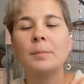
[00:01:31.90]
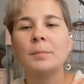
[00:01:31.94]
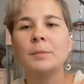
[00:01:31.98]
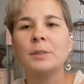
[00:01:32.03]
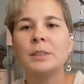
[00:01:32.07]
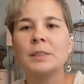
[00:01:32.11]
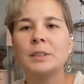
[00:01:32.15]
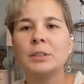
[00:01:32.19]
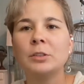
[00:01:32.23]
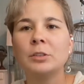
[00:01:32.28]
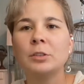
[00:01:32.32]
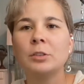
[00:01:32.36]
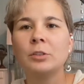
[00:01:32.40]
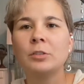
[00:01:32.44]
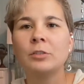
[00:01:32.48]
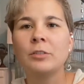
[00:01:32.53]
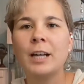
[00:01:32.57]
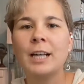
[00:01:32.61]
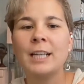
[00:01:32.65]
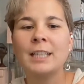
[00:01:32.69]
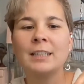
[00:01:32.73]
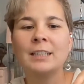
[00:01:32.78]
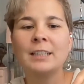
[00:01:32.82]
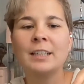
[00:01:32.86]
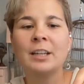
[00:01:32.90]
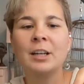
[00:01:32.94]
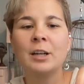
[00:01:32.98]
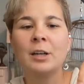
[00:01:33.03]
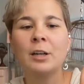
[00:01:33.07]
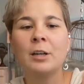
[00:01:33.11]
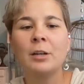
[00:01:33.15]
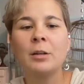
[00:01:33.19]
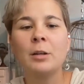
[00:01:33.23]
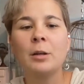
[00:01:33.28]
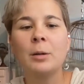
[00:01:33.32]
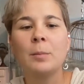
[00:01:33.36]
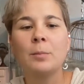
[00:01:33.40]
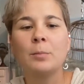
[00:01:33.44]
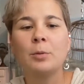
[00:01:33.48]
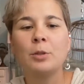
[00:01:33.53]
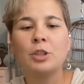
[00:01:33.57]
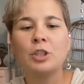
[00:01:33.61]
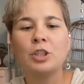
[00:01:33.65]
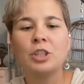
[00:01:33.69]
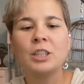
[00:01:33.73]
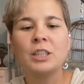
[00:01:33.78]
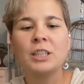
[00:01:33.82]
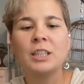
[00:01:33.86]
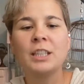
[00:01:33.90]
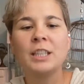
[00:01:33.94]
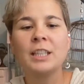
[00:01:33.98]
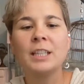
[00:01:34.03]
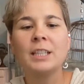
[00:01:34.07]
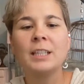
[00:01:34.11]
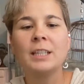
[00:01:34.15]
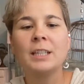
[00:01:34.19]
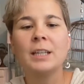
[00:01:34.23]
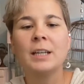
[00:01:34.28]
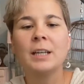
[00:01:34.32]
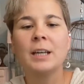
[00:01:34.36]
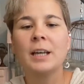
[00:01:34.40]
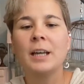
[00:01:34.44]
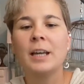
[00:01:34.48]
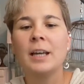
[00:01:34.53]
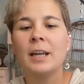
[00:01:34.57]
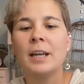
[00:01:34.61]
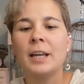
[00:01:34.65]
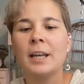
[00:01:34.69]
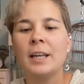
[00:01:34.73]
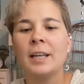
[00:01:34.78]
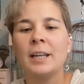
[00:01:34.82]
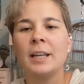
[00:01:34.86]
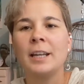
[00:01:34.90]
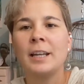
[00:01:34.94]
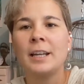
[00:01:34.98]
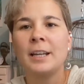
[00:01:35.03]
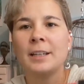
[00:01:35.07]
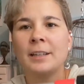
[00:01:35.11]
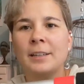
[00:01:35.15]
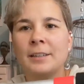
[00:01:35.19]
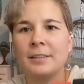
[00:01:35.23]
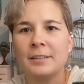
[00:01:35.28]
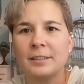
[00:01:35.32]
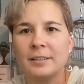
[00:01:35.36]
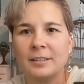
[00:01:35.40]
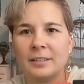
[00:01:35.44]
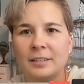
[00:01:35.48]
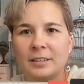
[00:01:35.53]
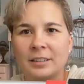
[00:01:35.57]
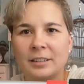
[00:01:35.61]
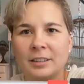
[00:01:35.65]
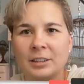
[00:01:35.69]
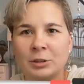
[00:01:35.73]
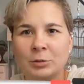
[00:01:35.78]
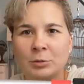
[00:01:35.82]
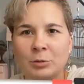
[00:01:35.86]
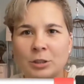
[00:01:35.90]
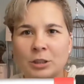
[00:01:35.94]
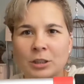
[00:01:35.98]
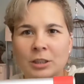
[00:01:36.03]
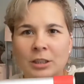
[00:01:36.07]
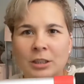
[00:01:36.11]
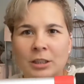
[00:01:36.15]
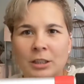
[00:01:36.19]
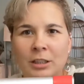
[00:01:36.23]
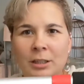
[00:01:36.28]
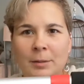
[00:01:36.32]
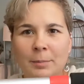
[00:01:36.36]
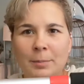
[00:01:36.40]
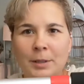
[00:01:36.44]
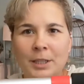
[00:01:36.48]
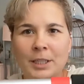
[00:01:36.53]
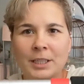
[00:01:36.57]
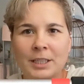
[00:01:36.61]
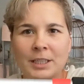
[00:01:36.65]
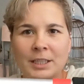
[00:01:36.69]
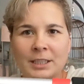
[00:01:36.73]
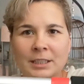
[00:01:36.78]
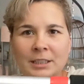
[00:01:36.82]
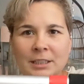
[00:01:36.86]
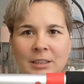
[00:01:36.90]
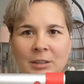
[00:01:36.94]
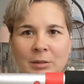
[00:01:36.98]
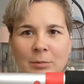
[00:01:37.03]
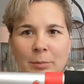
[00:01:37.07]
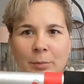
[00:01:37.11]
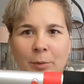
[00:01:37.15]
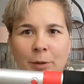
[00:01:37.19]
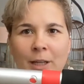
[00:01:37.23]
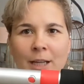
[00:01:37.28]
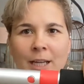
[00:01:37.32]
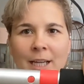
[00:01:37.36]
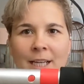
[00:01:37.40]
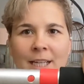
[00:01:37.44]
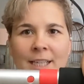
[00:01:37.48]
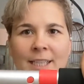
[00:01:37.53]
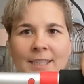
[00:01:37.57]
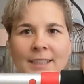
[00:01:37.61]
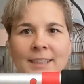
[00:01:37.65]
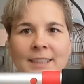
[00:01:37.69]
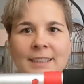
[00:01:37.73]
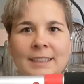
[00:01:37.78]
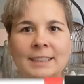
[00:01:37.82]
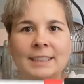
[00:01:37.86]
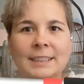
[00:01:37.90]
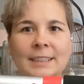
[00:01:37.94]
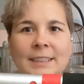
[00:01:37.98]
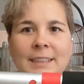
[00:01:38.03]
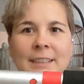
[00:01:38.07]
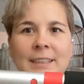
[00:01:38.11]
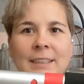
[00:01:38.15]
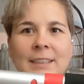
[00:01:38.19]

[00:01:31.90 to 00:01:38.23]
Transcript: circle right there, push it in, and then you want to clip it into place.